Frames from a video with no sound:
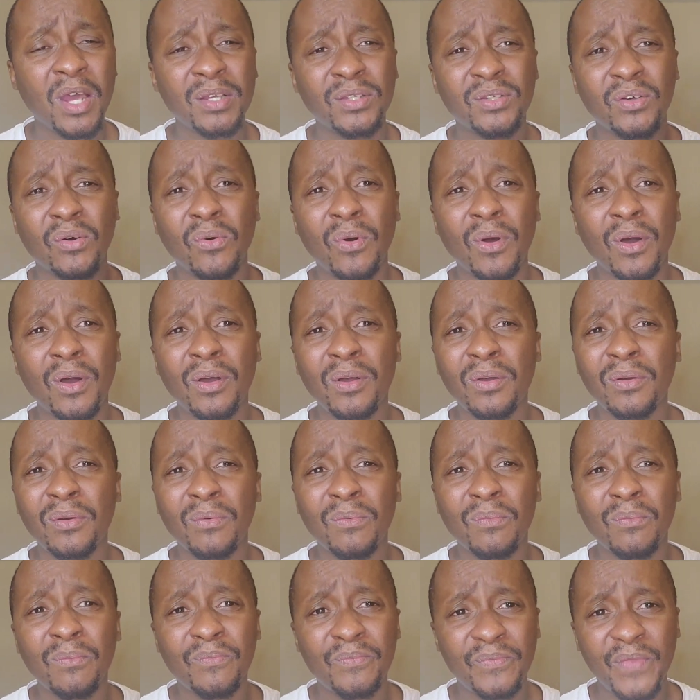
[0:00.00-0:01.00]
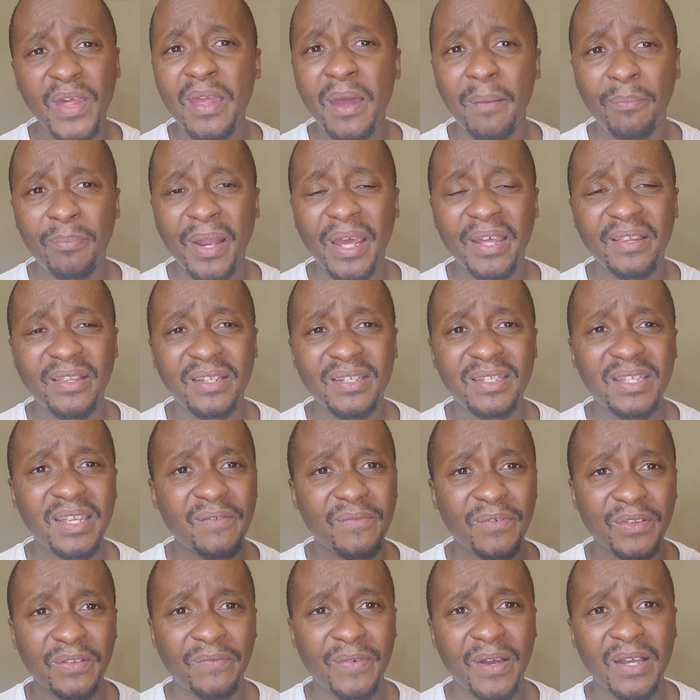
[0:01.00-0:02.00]
So they apply this thing
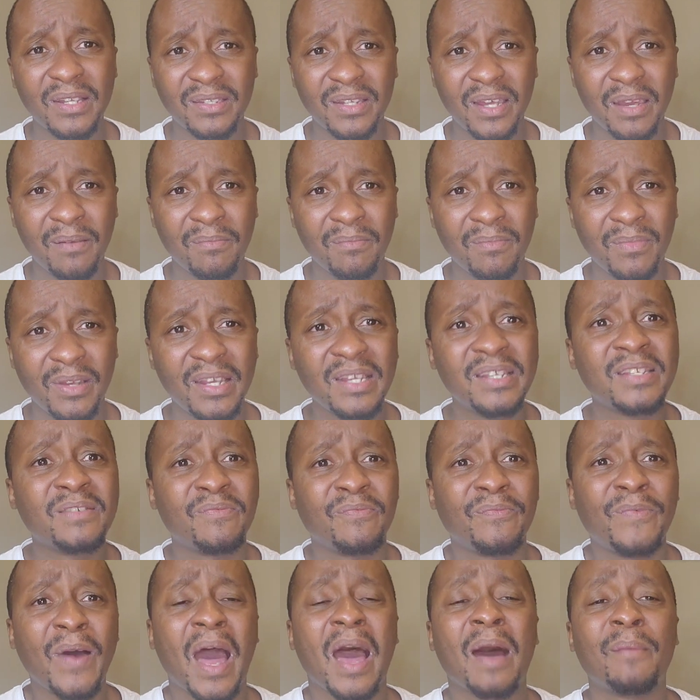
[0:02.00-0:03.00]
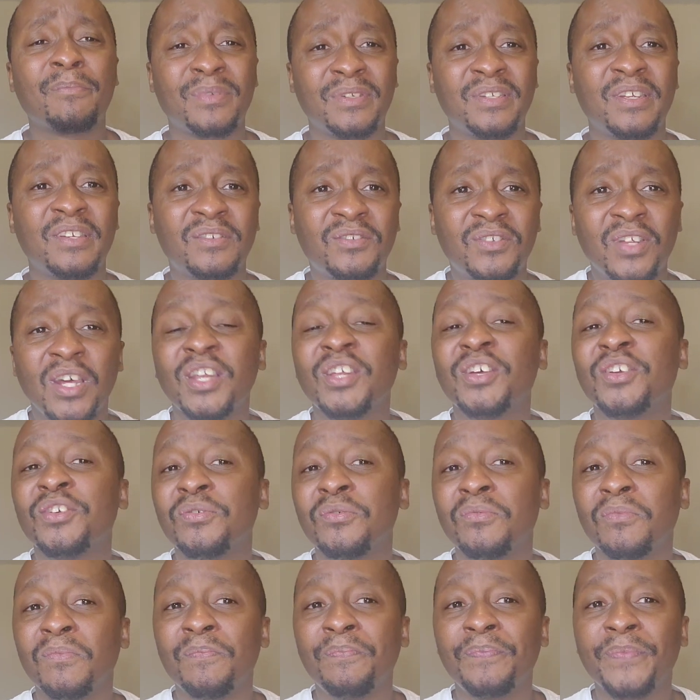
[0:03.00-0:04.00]
for the first time. I'm just telling
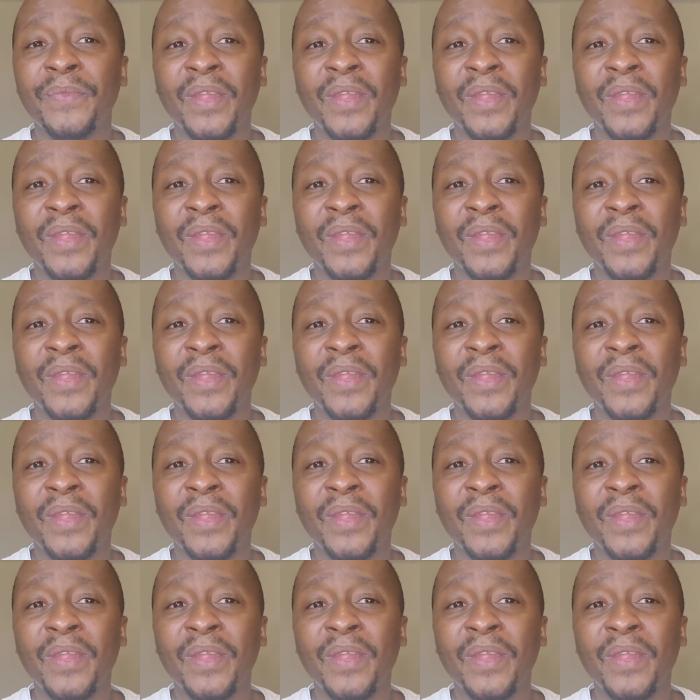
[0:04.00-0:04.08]
you,